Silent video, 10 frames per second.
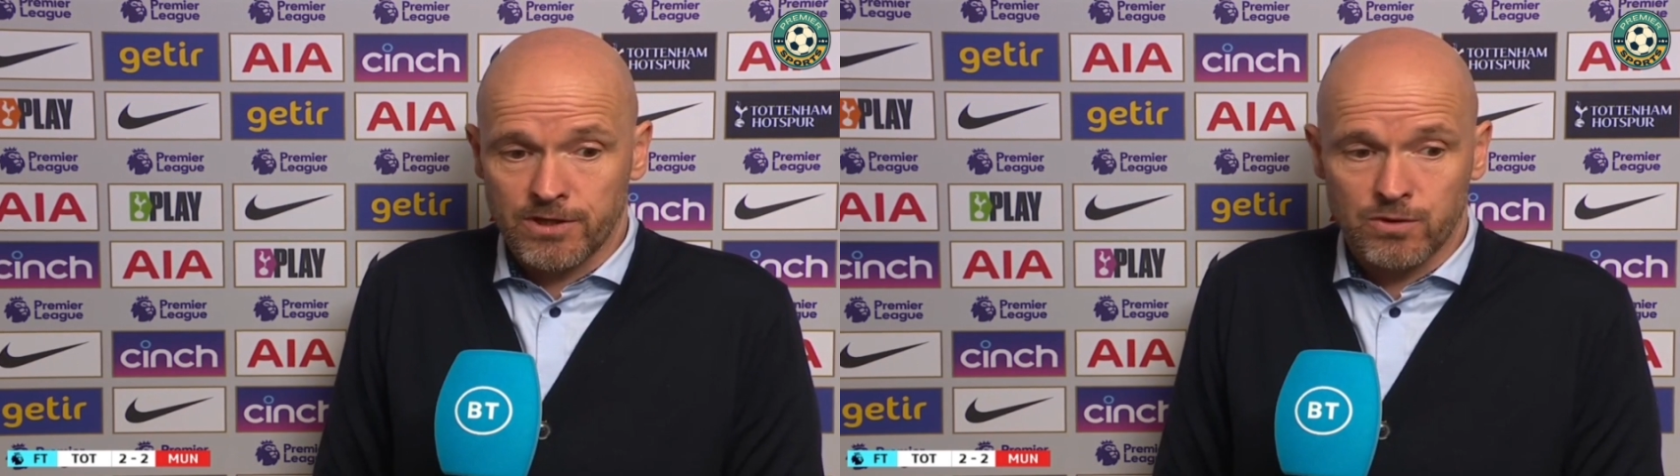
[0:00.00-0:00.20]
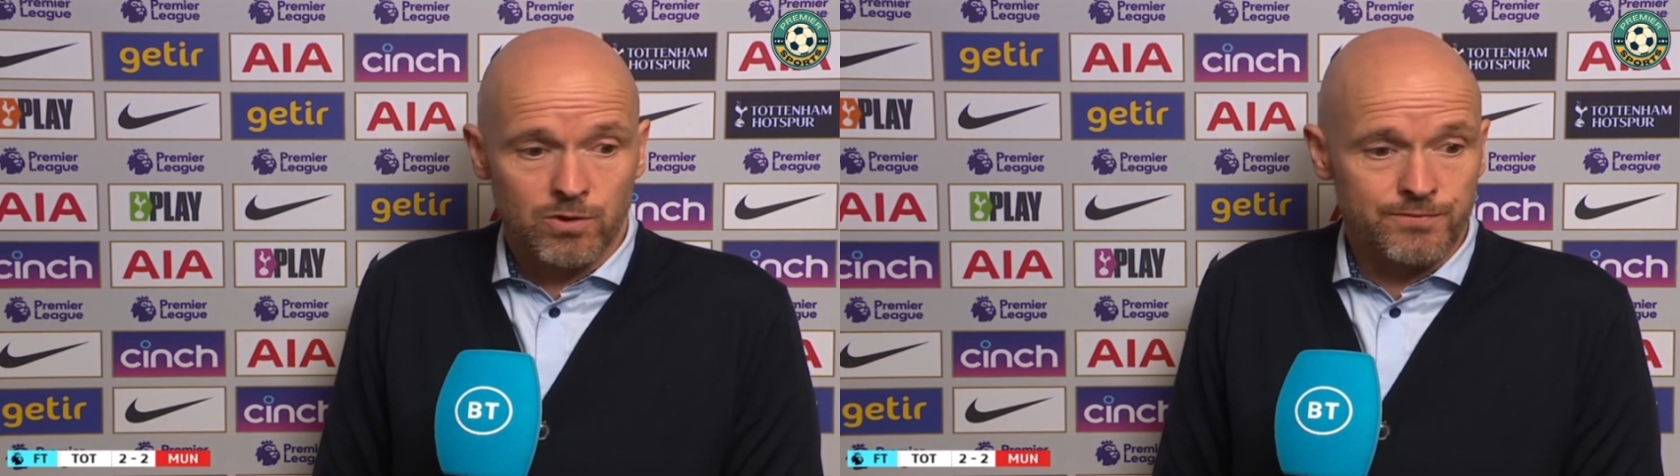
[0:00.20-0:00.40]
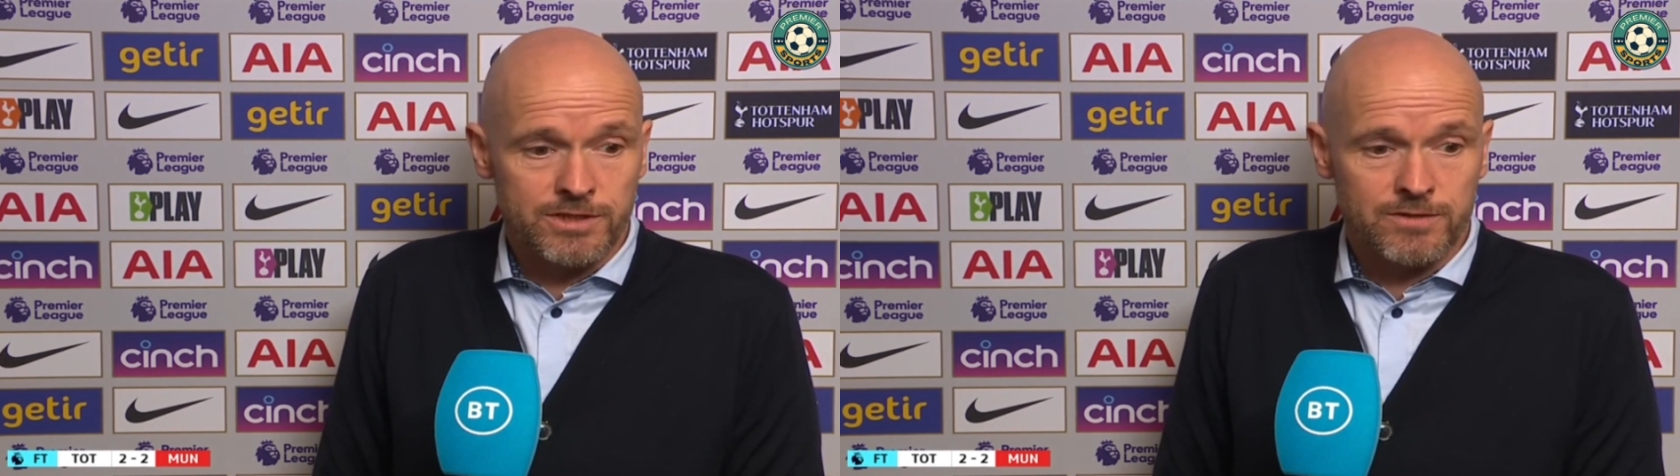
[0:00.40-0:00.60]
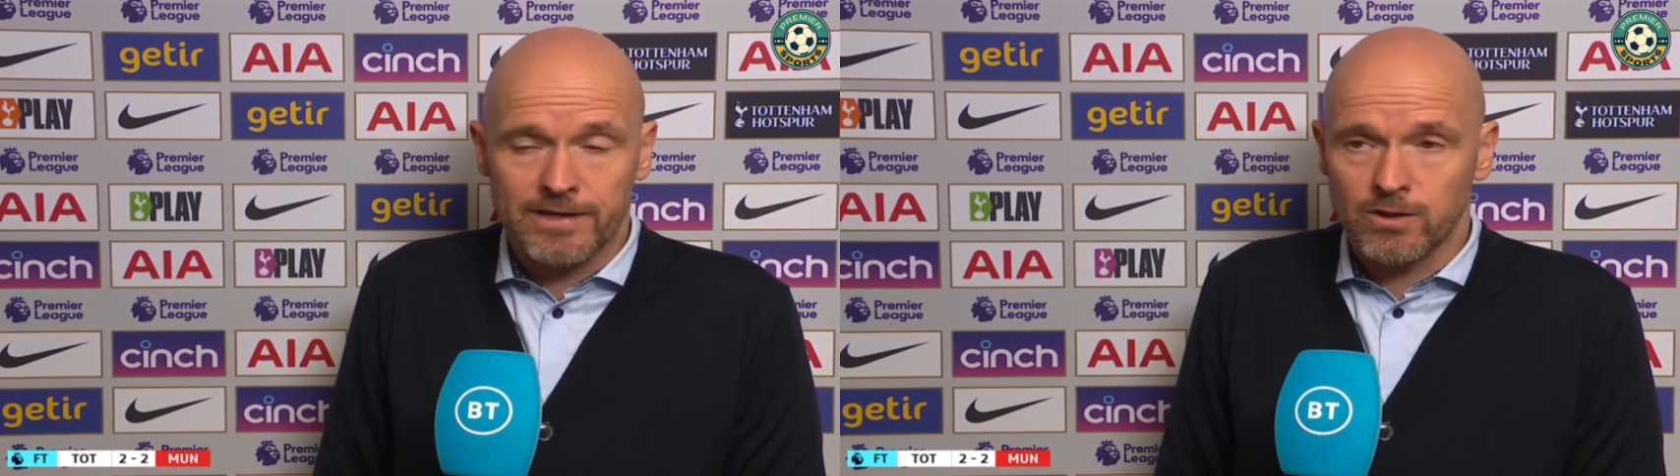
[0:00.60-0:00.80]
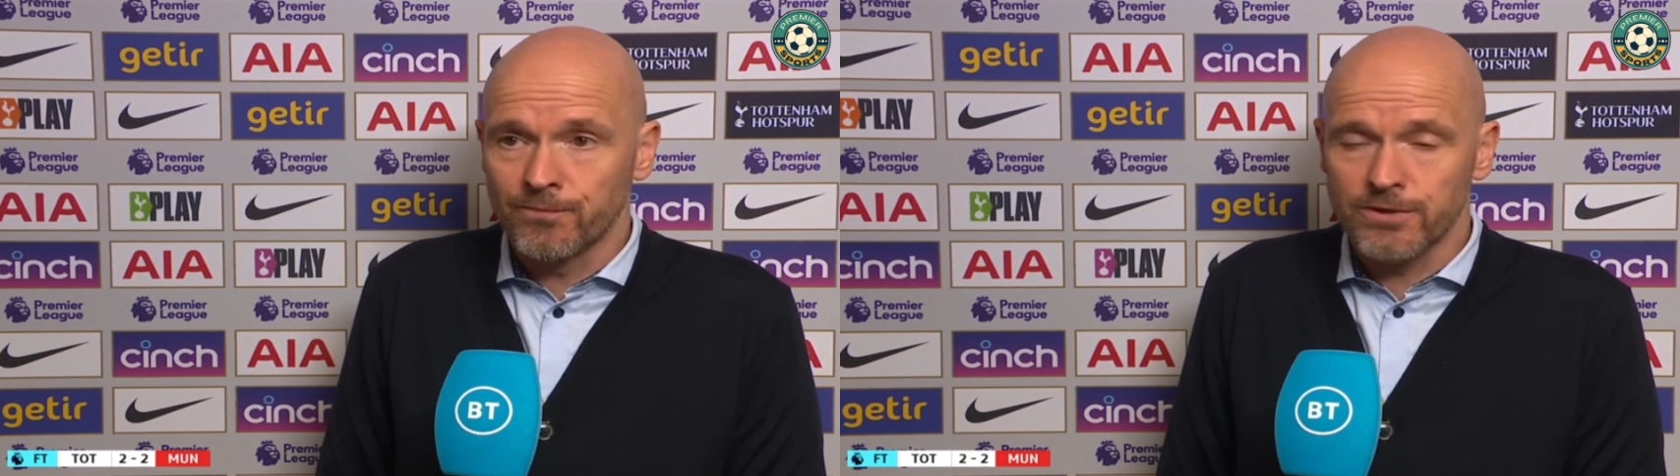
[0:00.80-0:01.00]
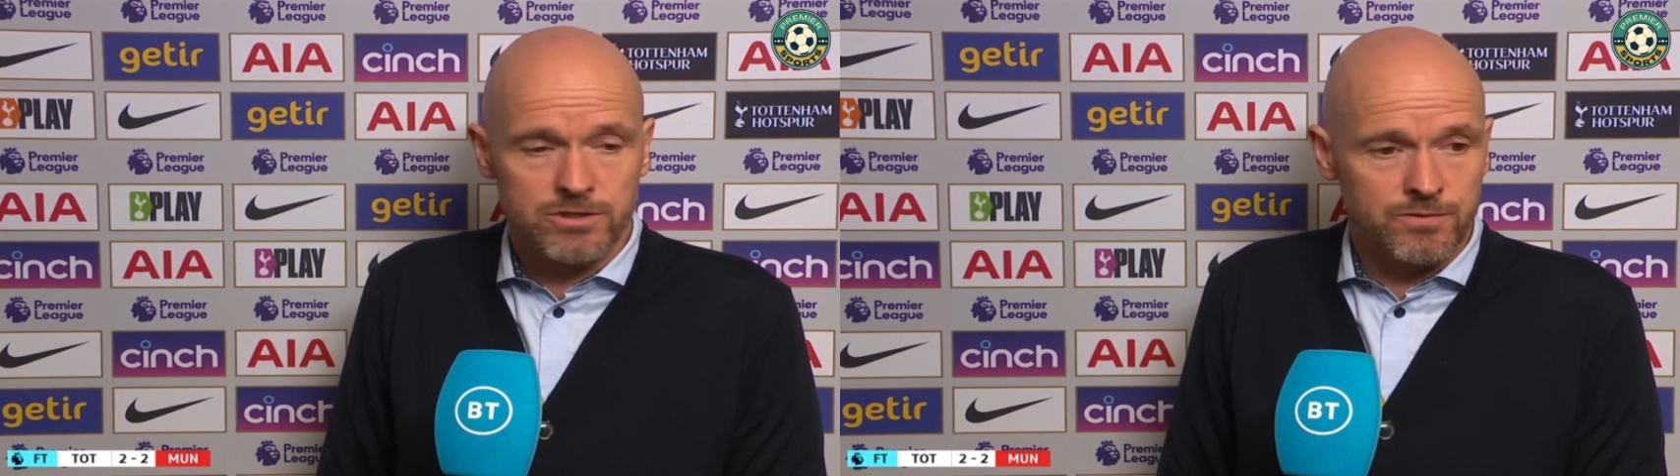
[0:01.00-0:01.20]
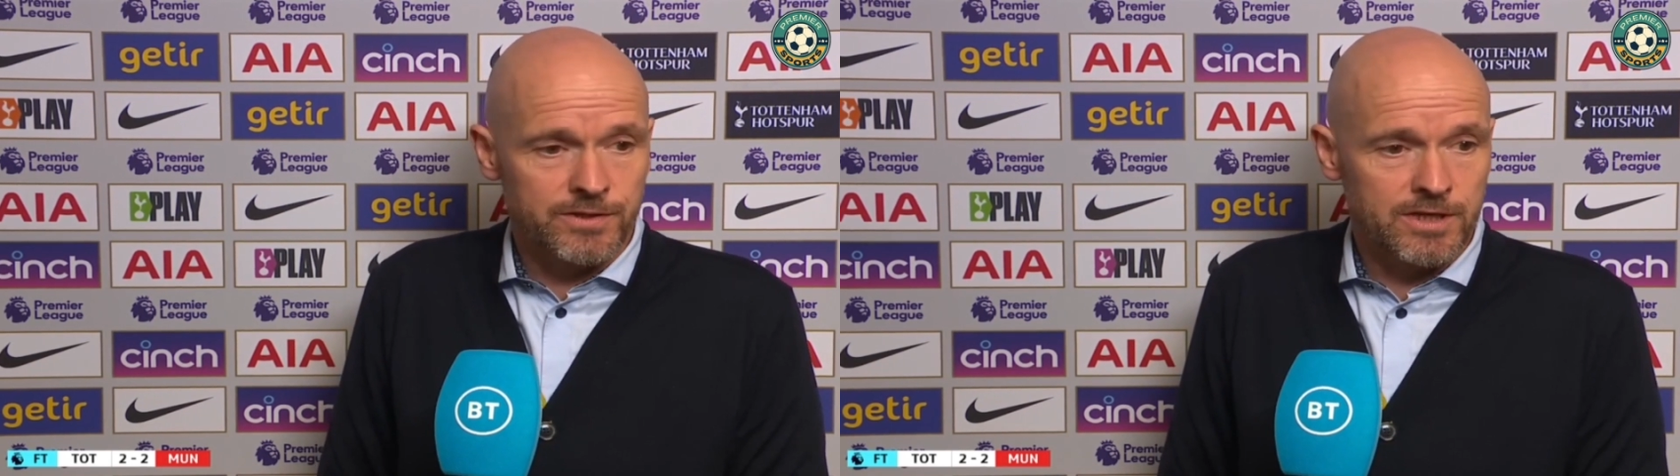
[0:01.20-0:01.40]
with the goals was quite obvious.